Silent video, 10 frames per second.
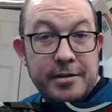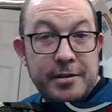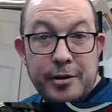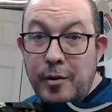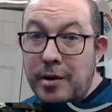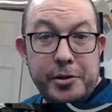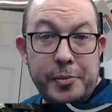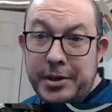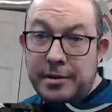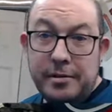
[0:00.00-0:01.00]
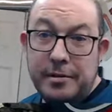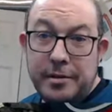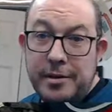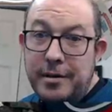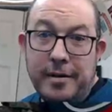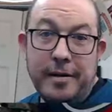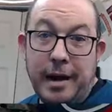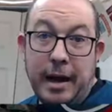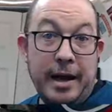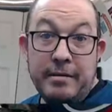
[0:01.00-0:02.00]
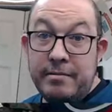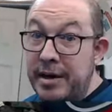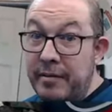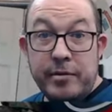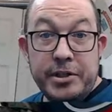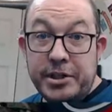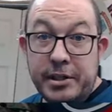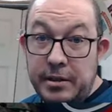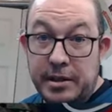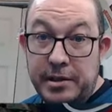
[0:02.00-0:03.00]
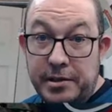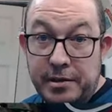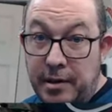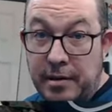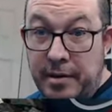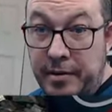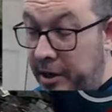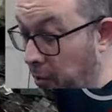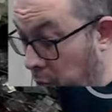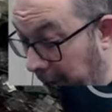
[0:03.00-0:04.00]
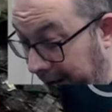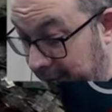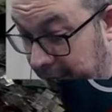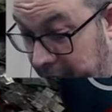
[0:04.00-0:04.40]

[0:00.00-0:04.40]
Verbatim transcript: no RGB. I have never seen this on another keyboard. I don't know